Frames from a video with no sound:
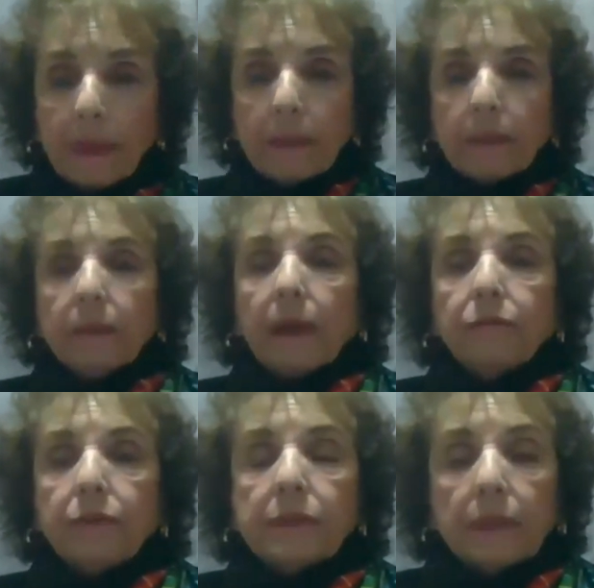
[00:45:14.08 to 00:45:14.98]
they didn't
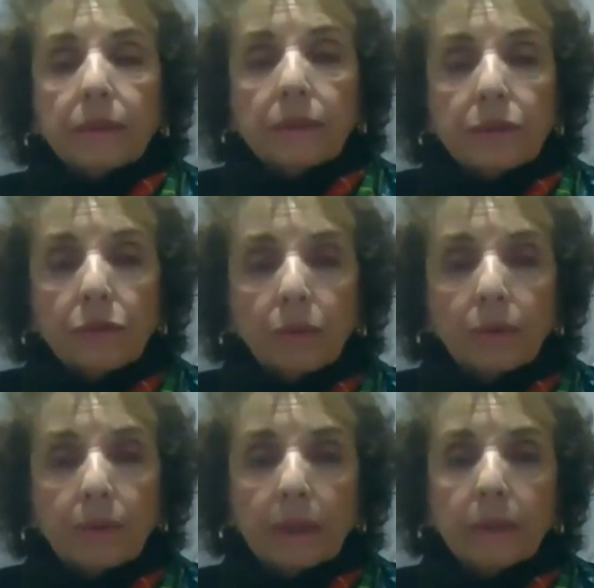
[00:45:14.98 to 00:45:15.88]
have resistance to
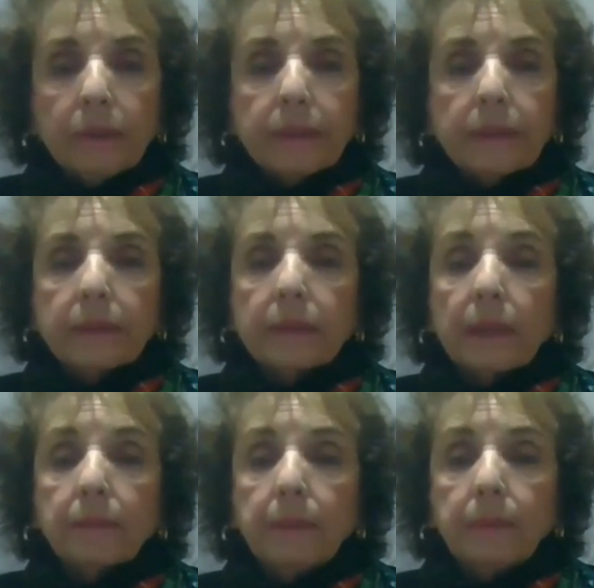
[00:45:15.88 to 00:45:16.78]
all the illnesses
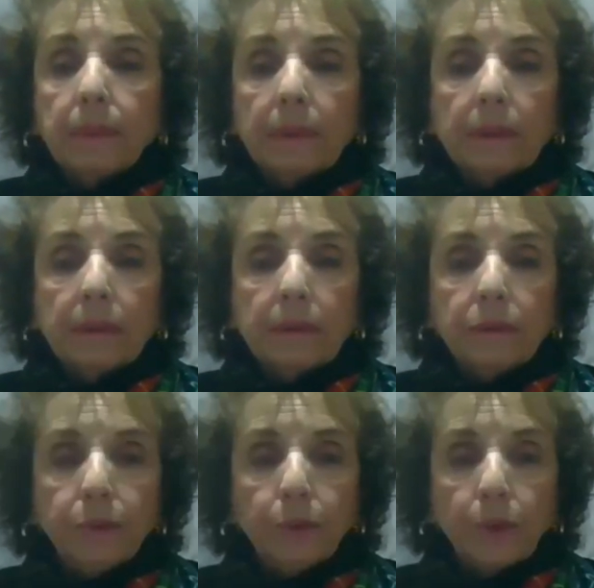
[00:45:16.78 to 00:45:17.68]
that people in
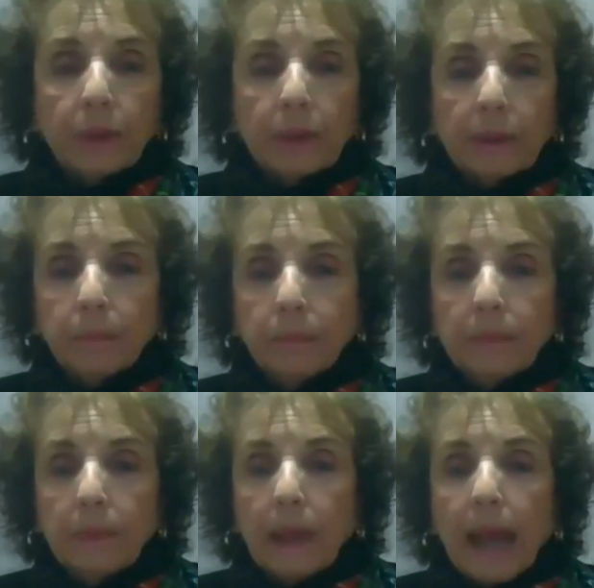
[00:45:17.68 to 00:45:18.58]
New York and the,
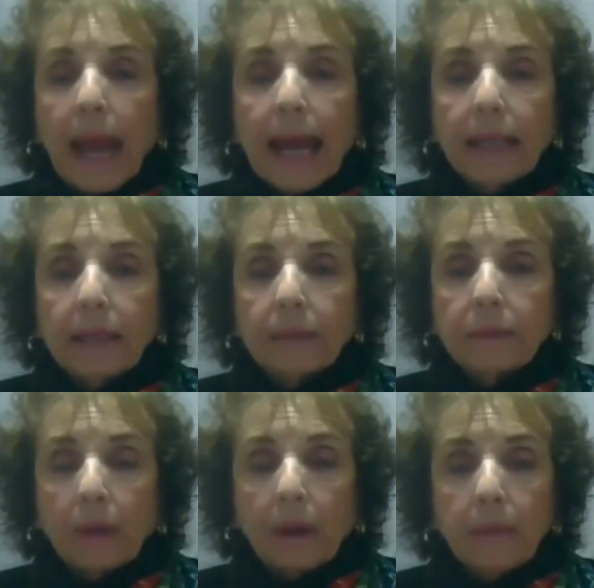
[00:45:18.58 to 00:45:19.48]
had at
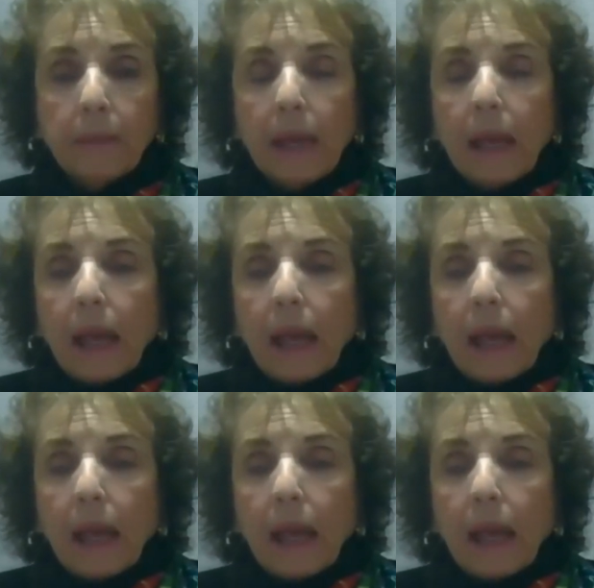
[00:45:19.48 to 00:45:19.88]
the time.